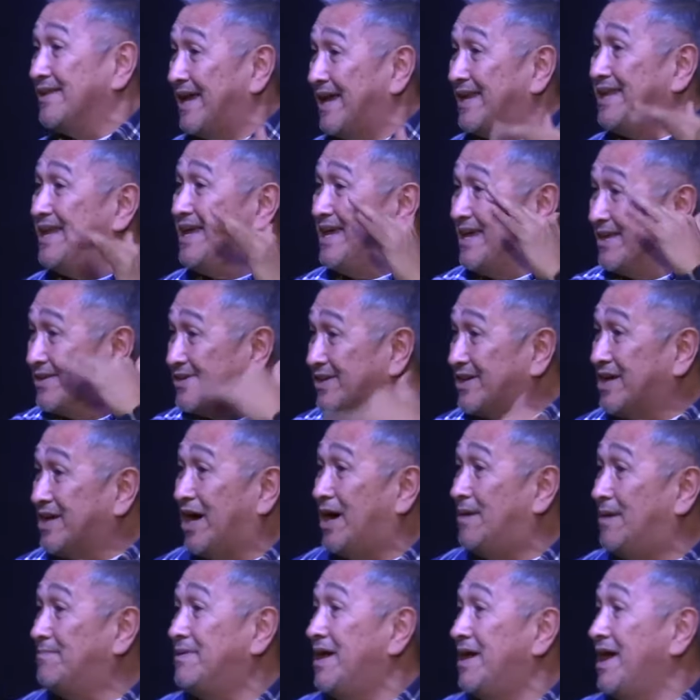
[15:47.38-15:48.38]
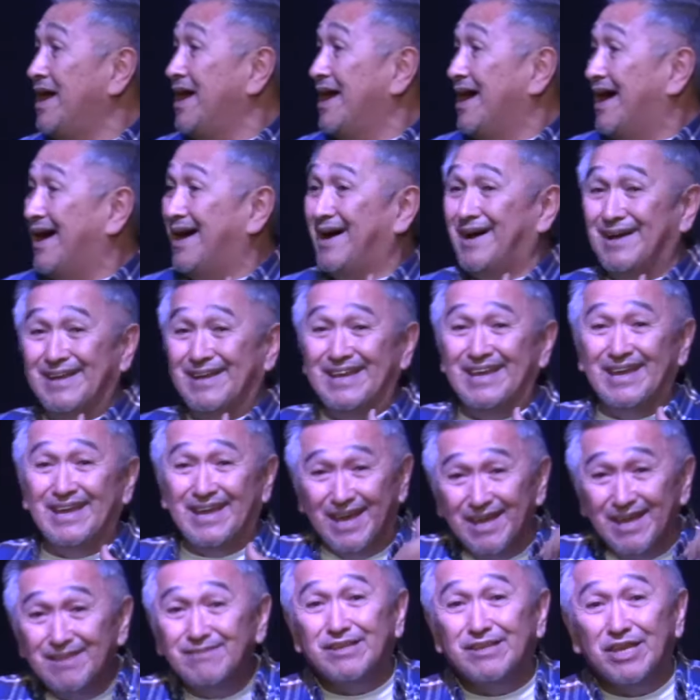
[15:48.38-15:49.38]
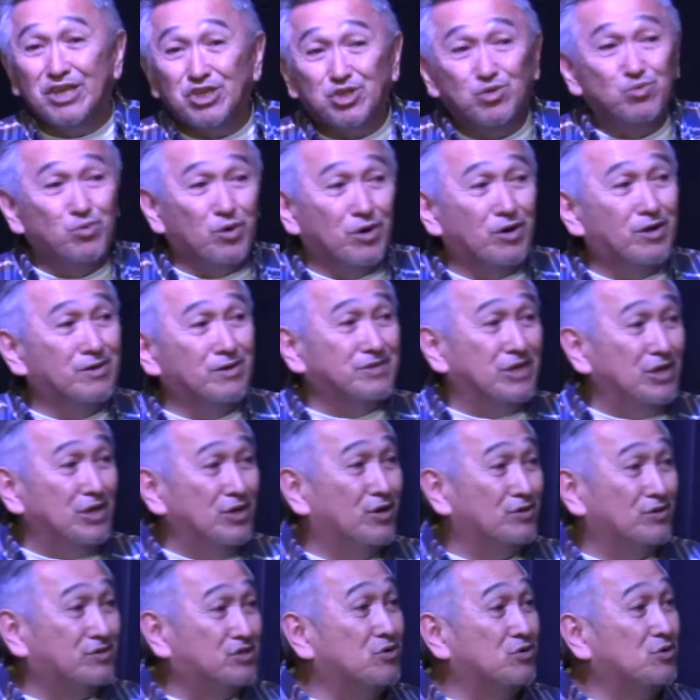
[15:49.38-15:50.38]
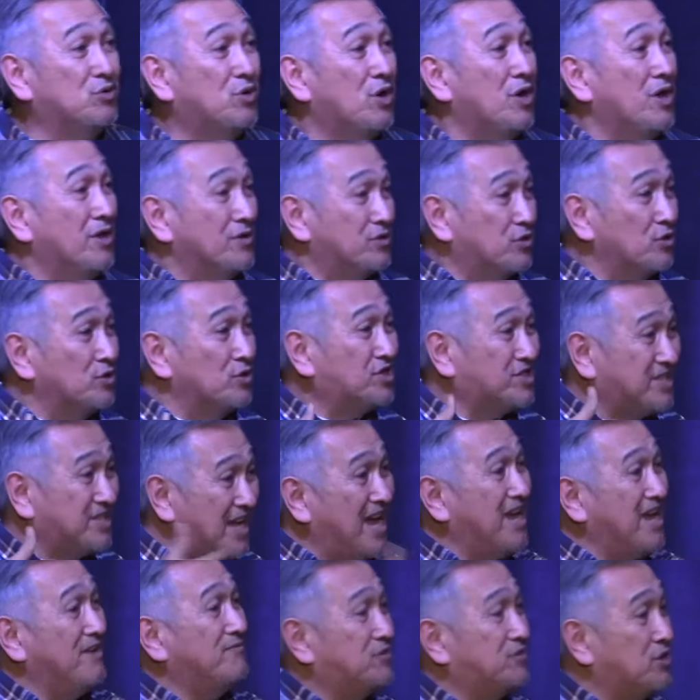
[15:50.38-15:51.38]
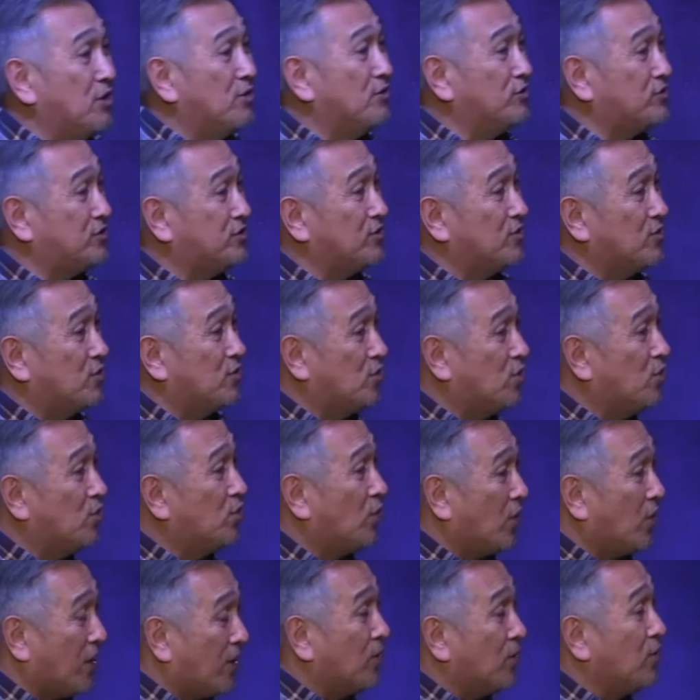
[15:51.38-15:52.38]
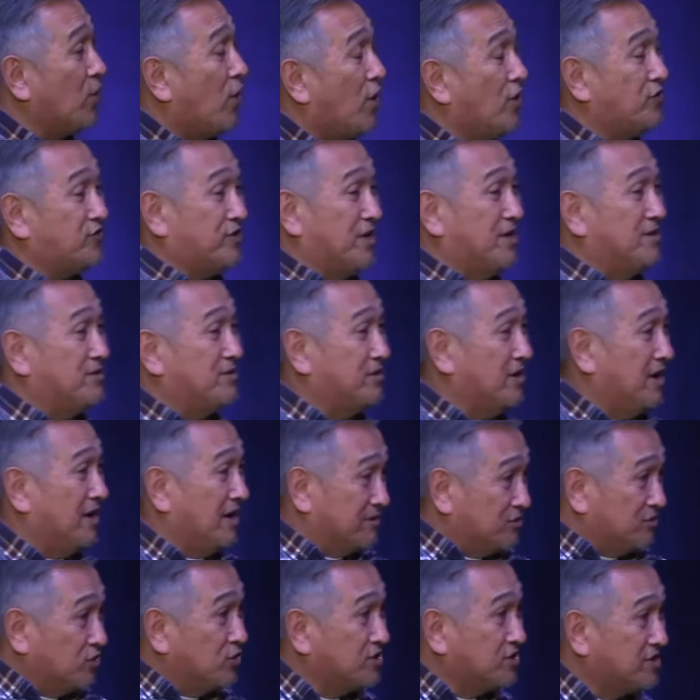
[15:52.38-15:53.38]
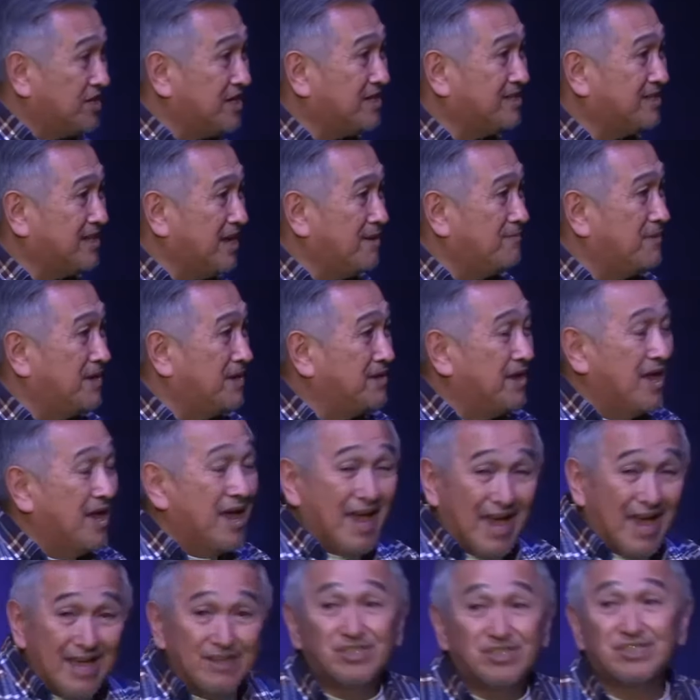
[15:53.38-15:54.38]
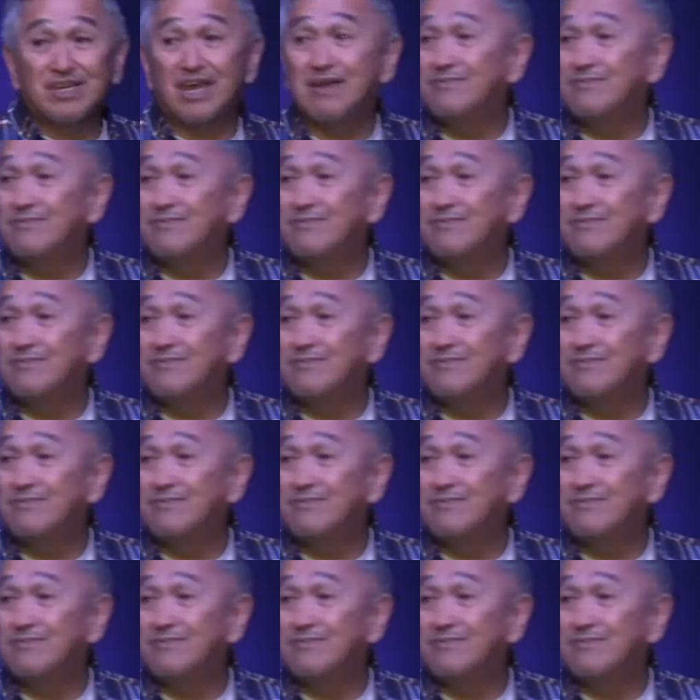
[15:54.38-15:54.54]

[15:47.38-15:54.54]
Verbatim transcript: He has come uh, in this world, you know, to, to save those who, who are lost and uh, to seek them and, and save